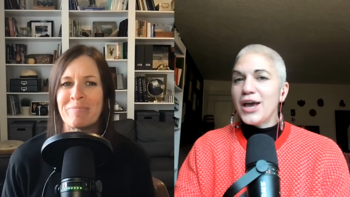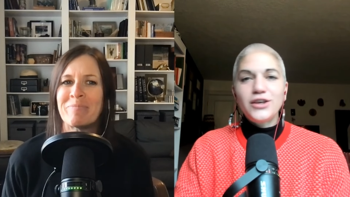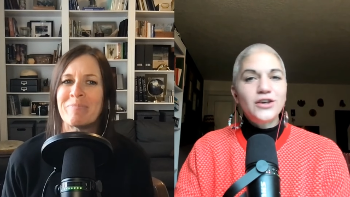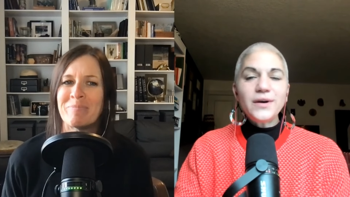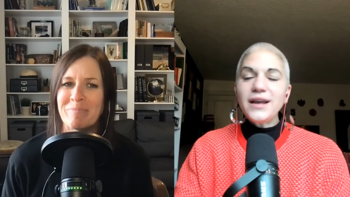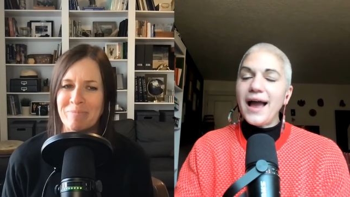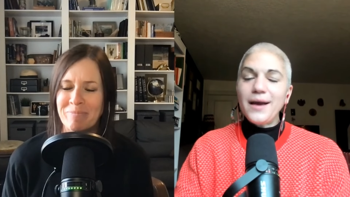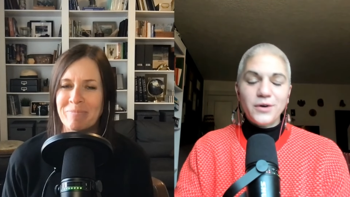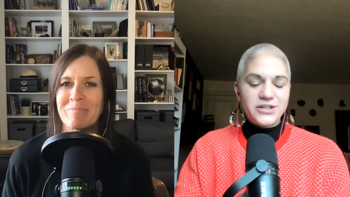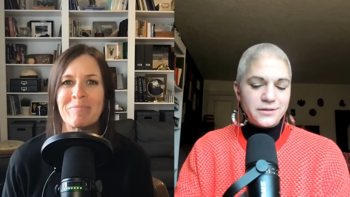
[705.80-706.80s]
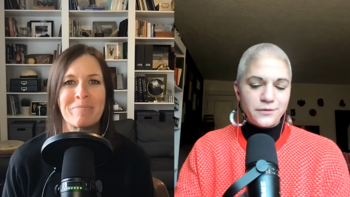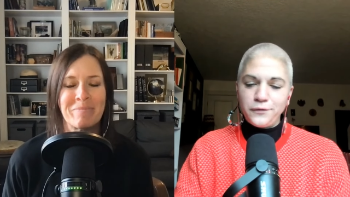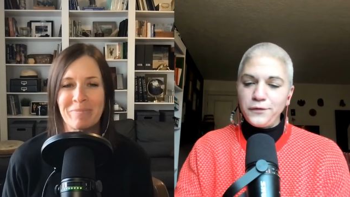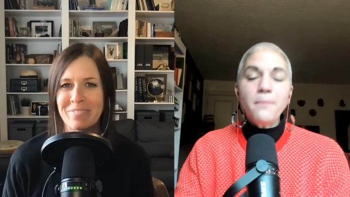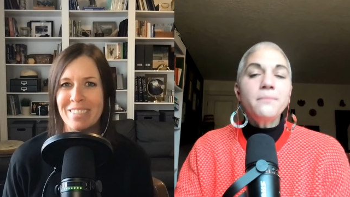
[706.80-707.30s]
Speaker 1: you and I were just
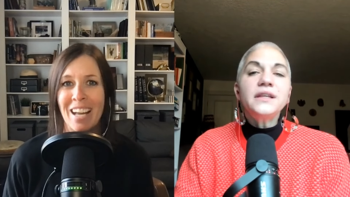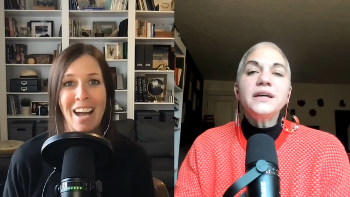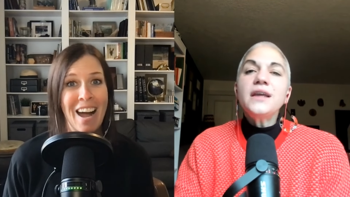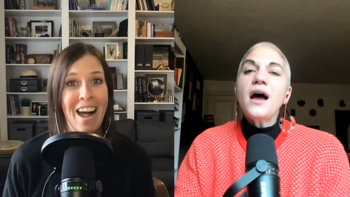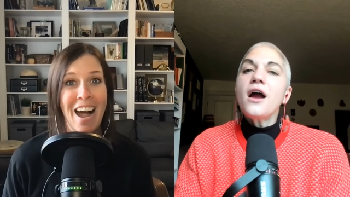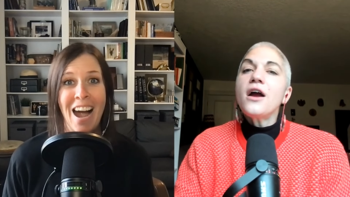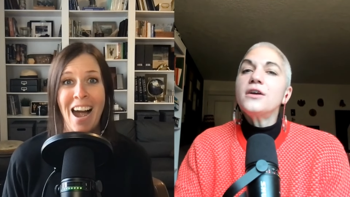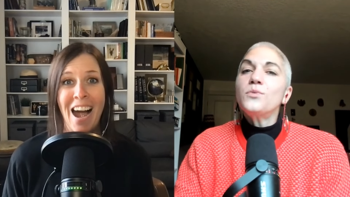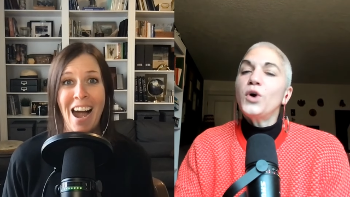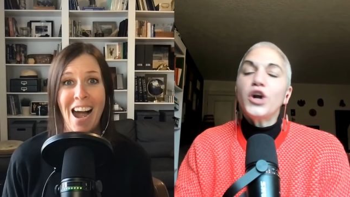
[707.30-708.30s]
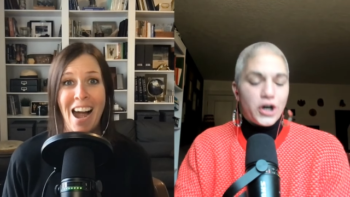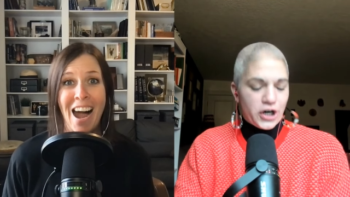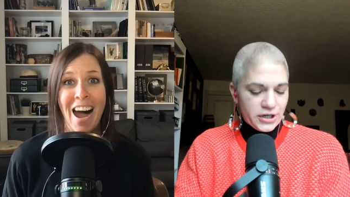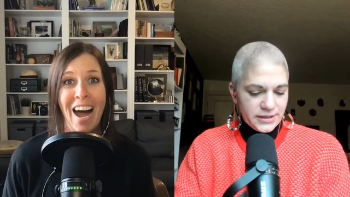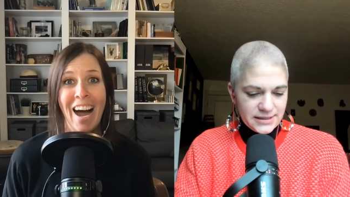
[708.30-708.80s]
fumbling our
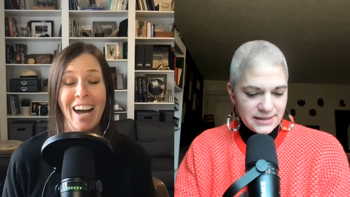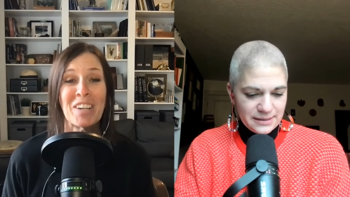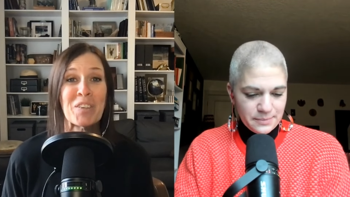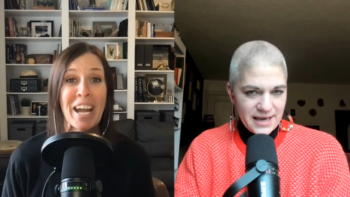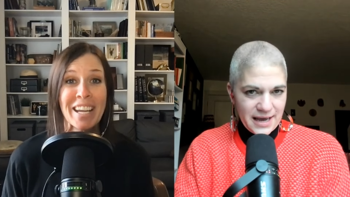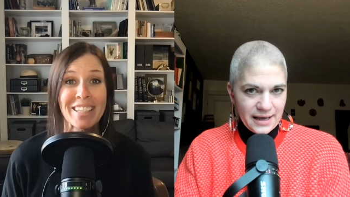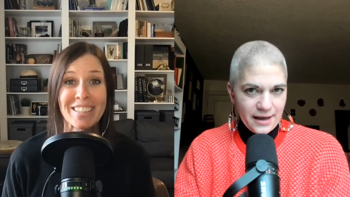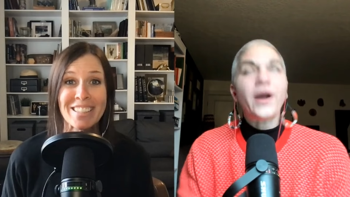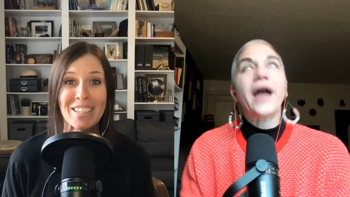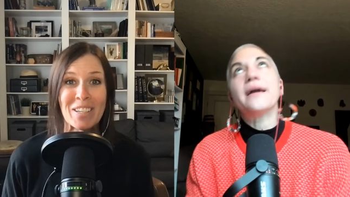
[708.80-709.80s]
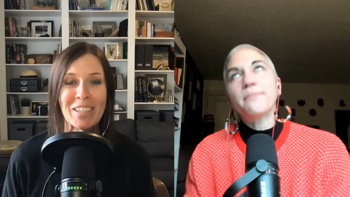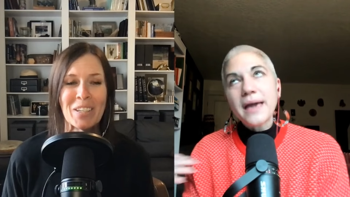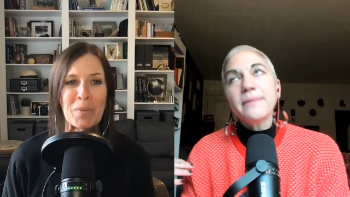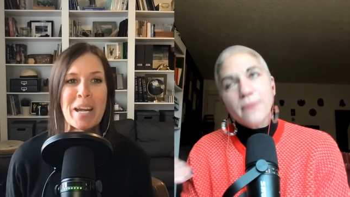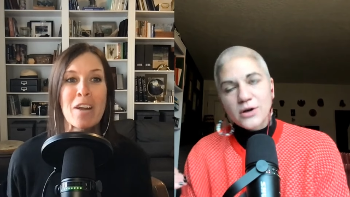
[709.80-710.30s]
words at the beginning. Right? Okay,
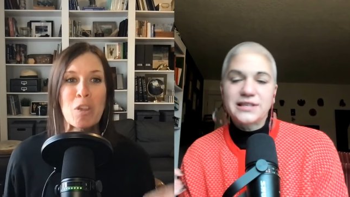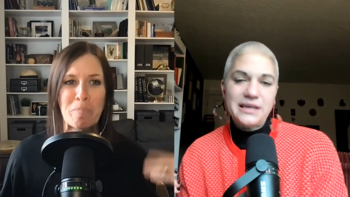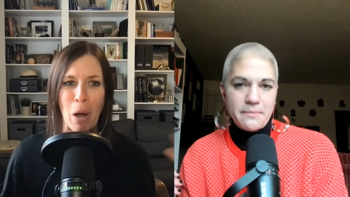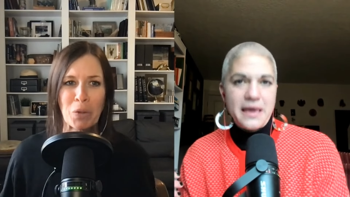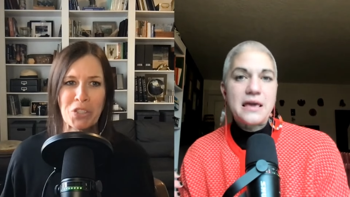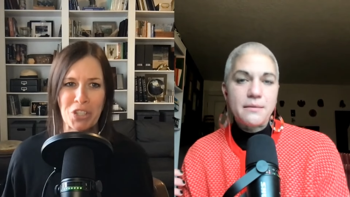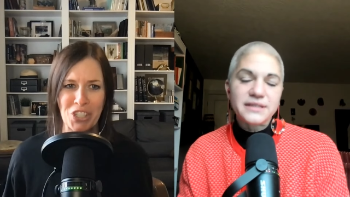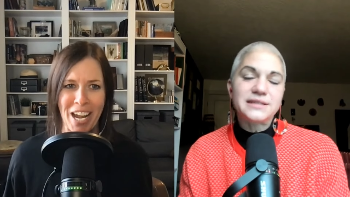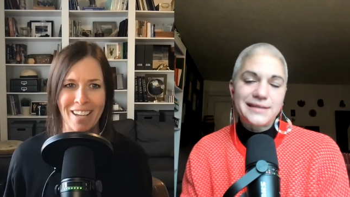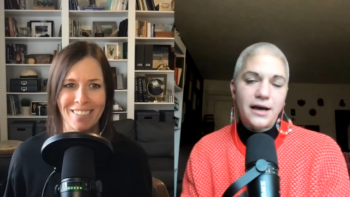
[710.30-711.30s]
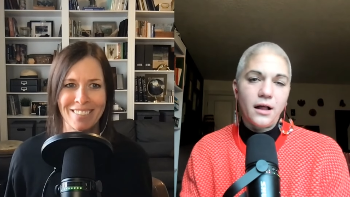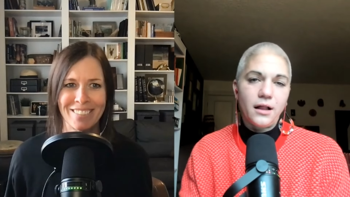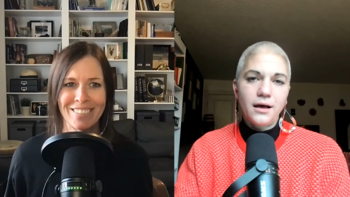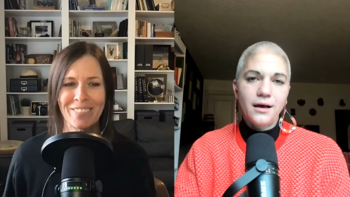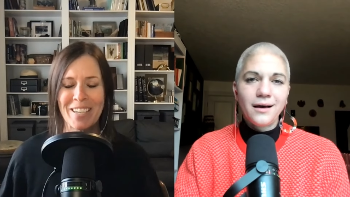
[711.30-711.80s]
maybe we are the poster me,
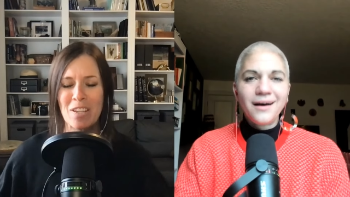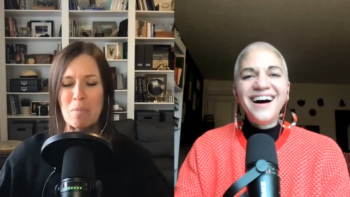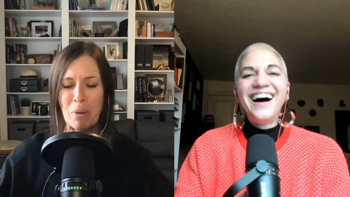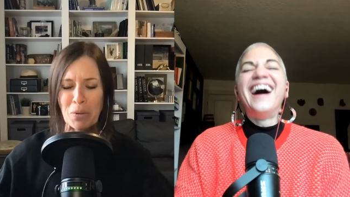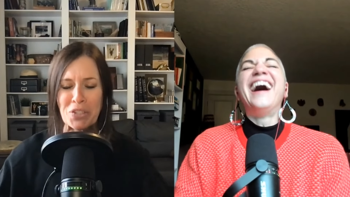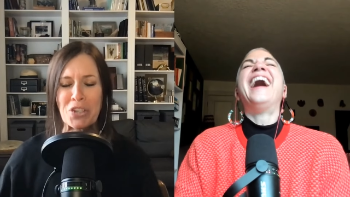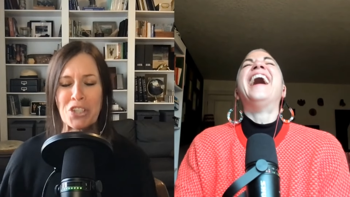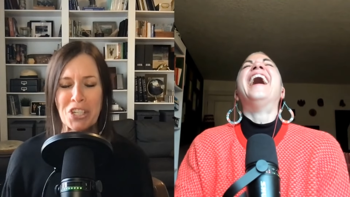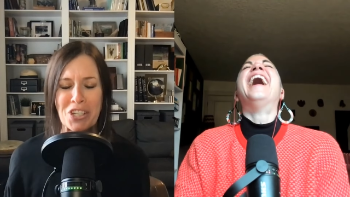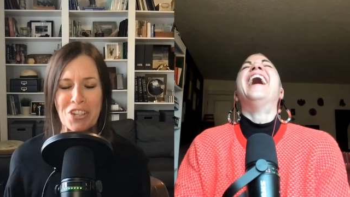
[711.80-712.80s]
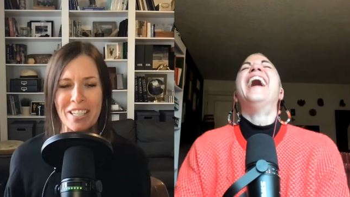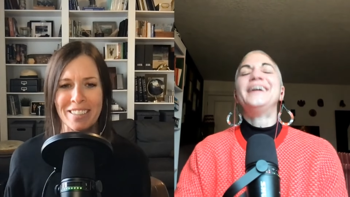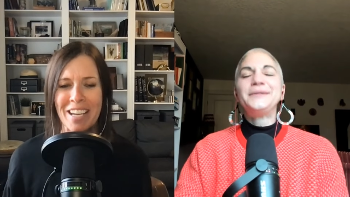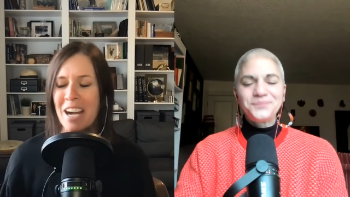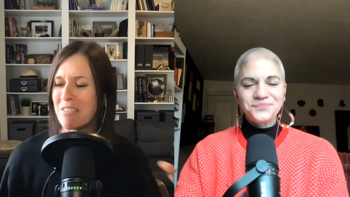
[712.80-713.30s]
child.
Speaker 2: we are the poster
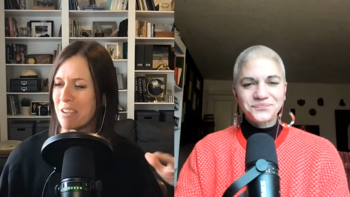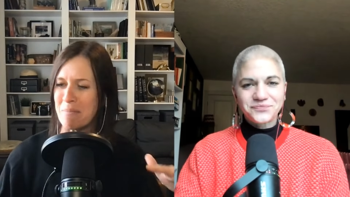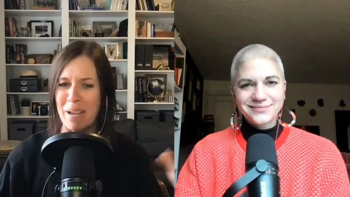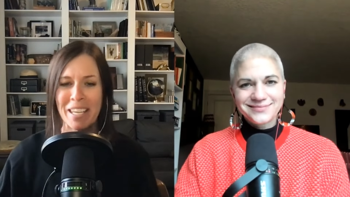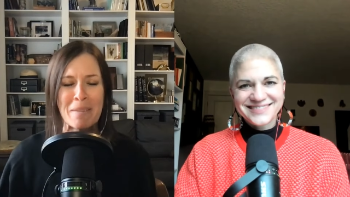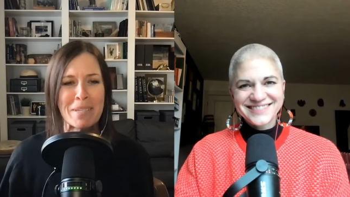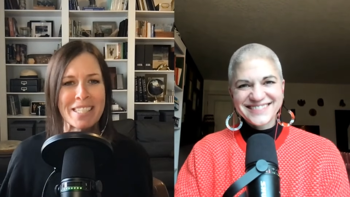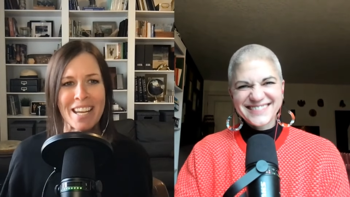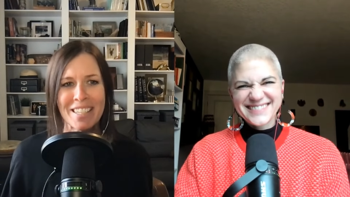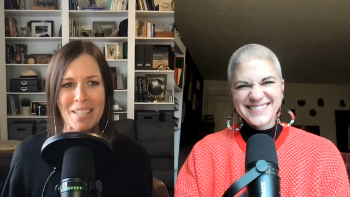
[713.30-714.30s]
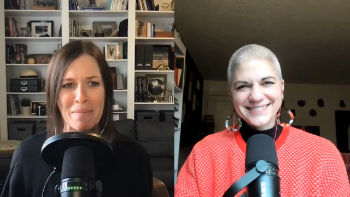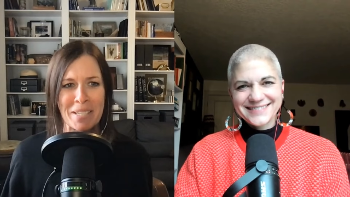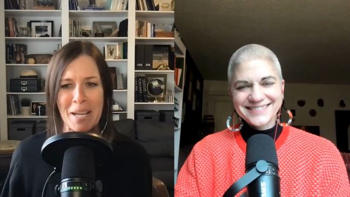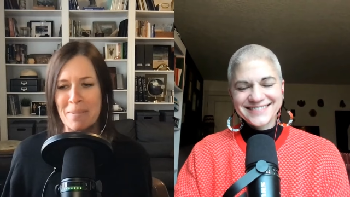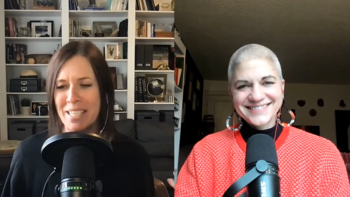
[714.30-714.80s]
children of making mistakes
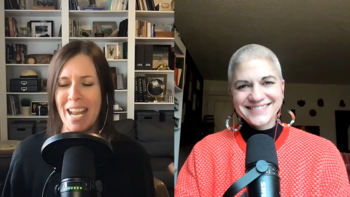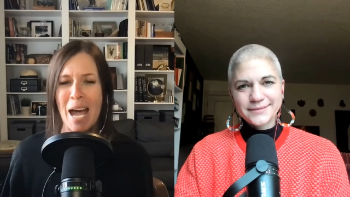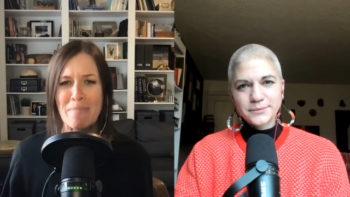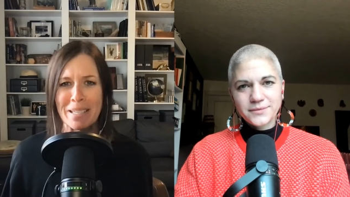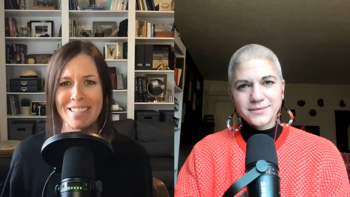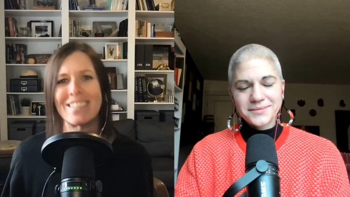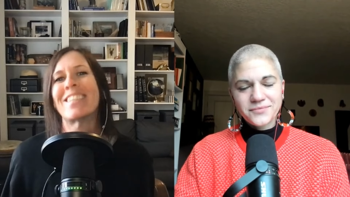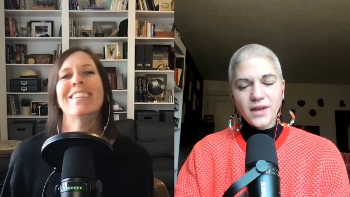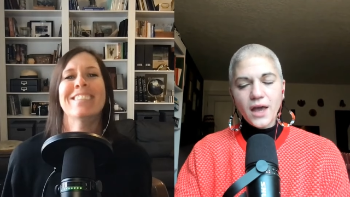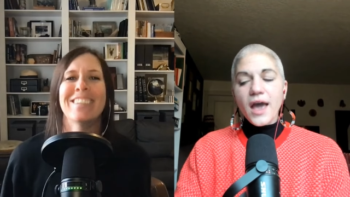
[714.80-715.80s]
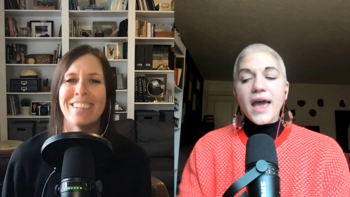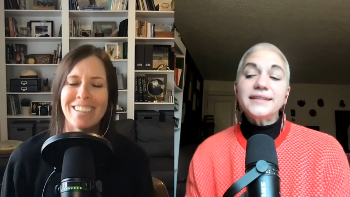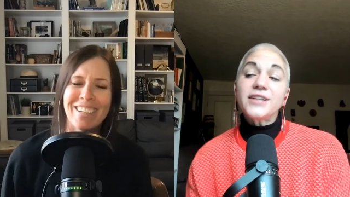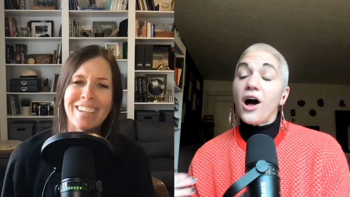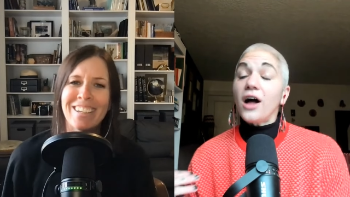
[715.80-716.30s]
sometimes. It happens.
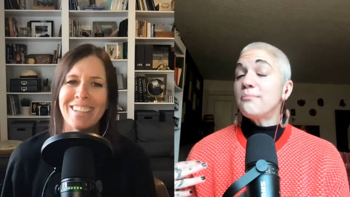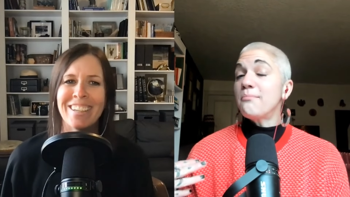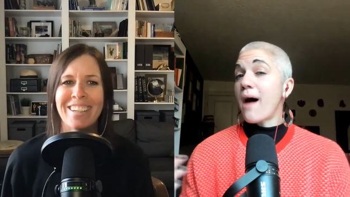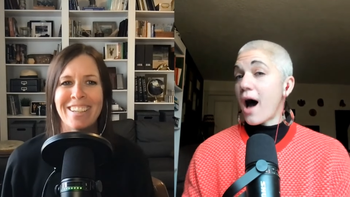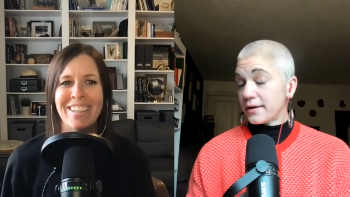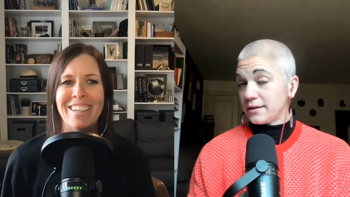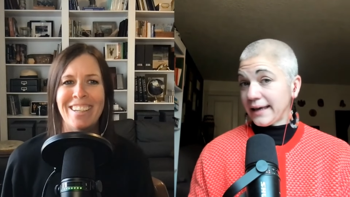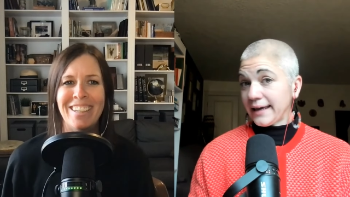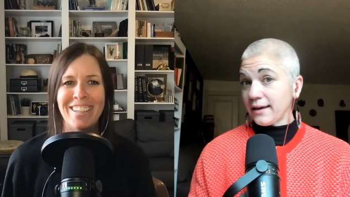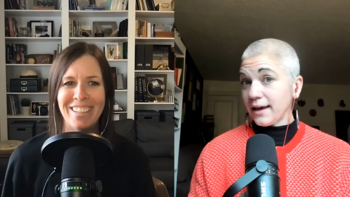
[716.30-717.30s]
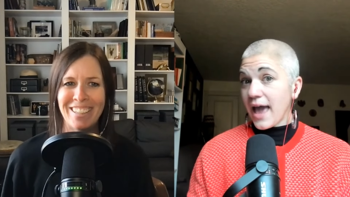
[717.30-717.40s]
Speaker 1: It's called modeling